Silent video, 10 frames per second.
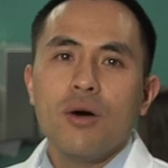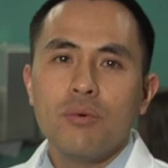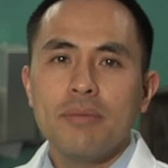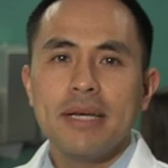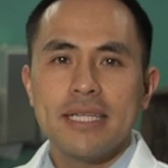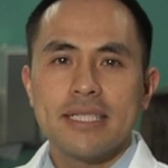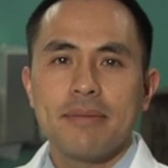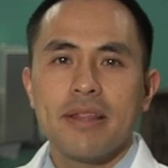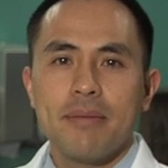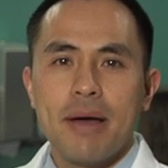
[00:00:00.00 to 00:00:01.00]
we'll meet
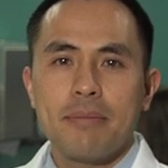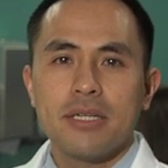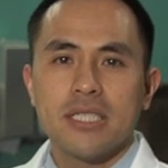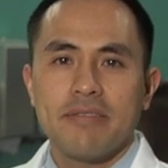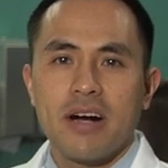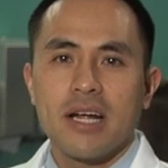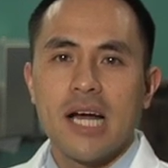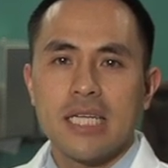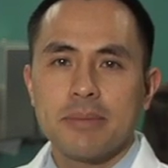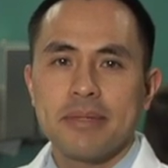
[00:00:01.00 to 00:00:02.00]
some of the members of our
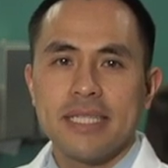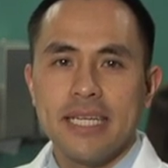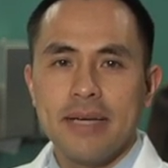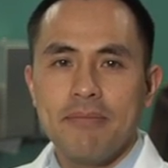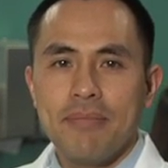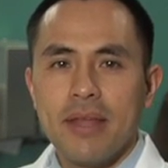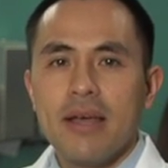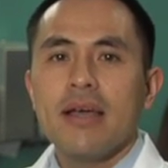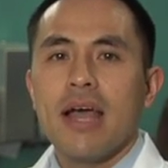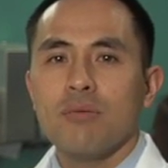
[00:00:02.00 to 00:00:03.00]
CUSP team,
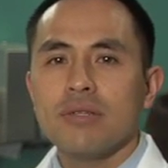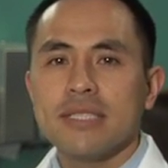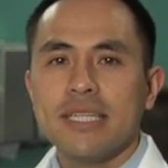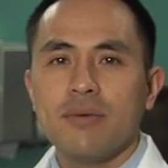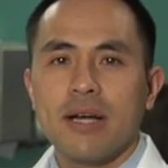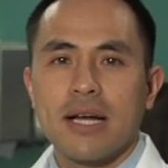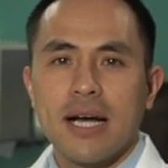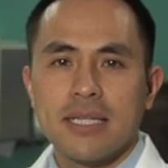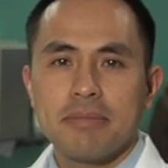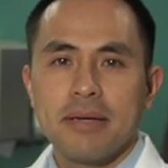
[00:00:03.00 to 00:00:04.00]
and we'll see what
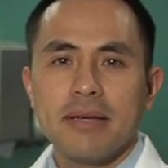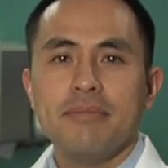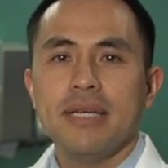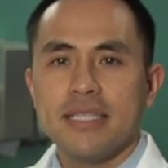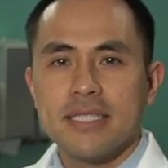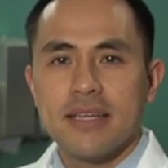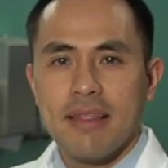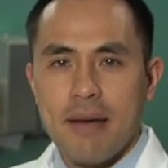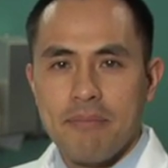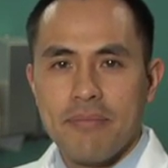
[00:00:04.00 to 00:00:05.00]
CUSP means to
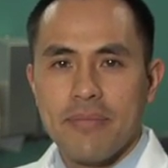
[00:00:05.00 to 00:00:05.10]
them.